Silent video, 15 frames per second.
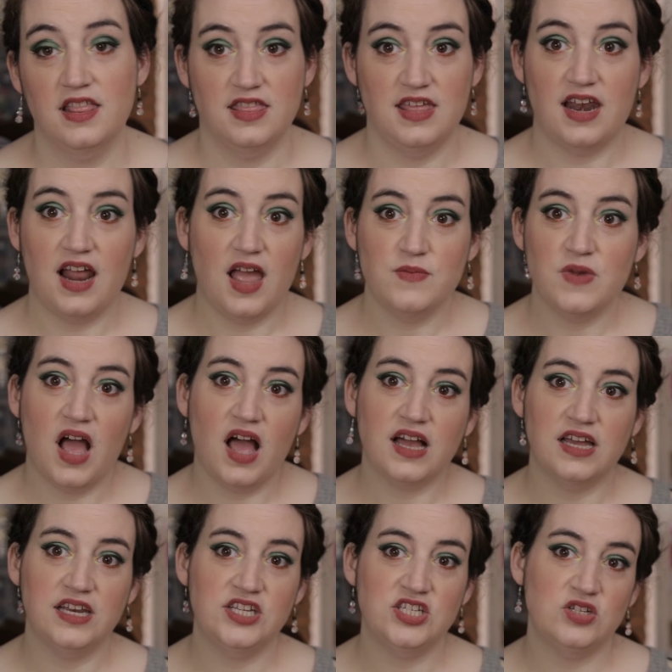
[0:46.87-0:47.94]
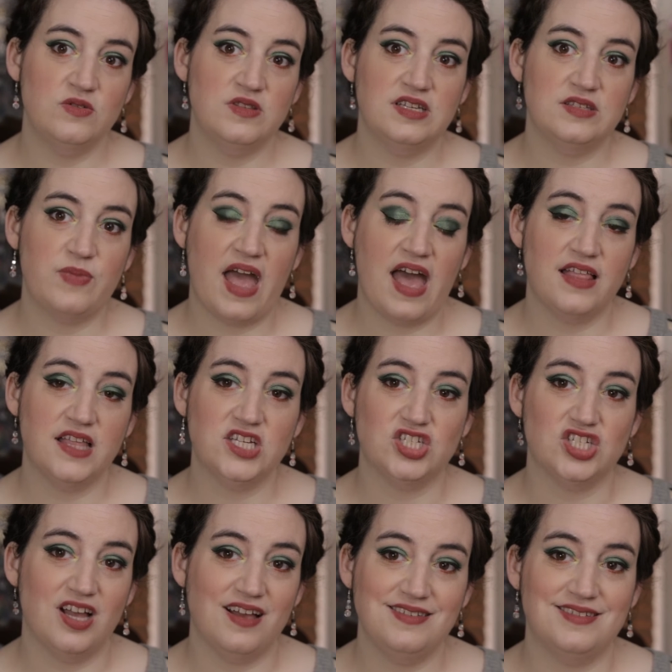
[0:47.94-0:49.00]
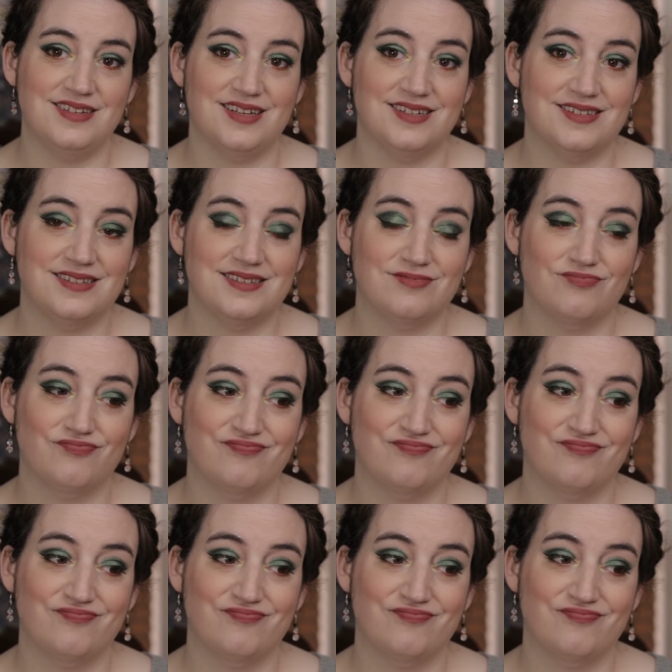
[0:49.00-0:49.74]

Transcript: that I'm not going to do this palette justice.